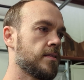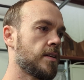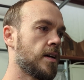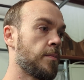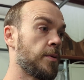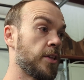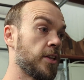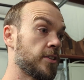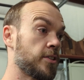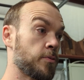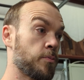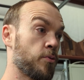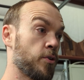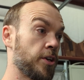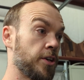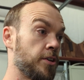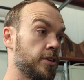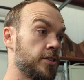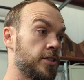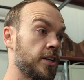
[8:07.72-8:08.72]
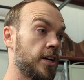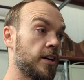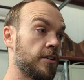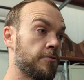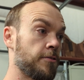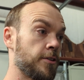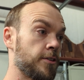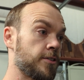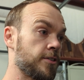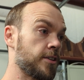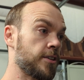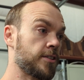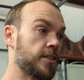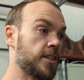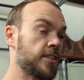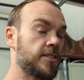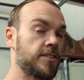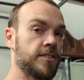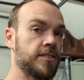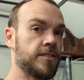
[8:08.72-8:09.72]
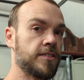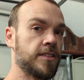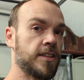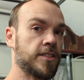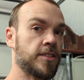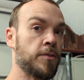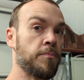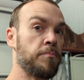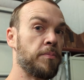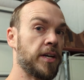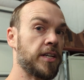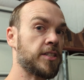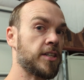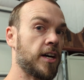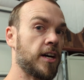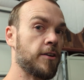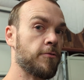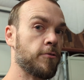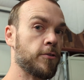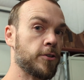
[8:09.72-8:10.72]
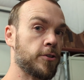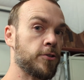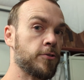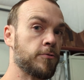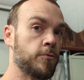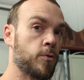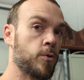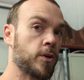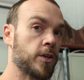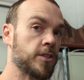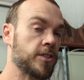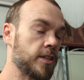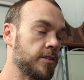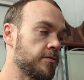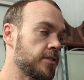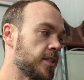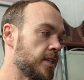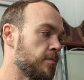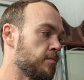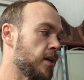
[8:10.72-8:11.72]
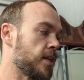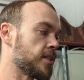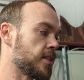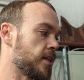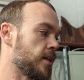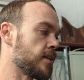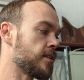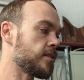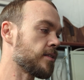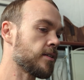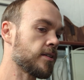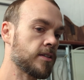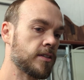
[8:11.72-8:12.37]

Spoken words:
I mean, that's a pretty good tire for this thing. That's a big tire for a 240, 17 by 10.